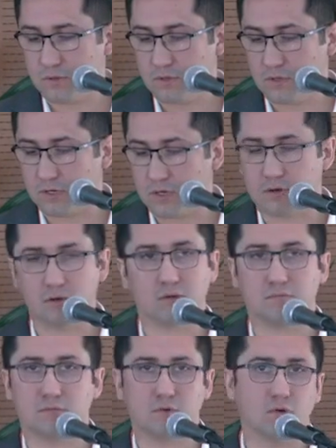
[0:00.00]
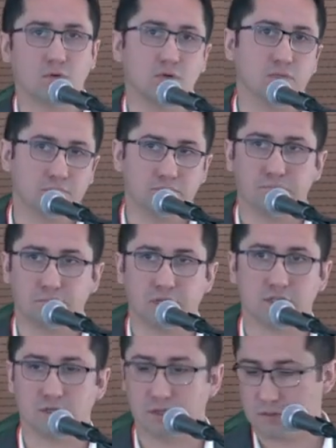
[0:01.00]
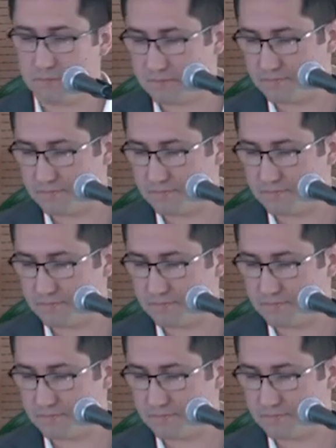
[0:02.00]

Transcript: they are all PhD.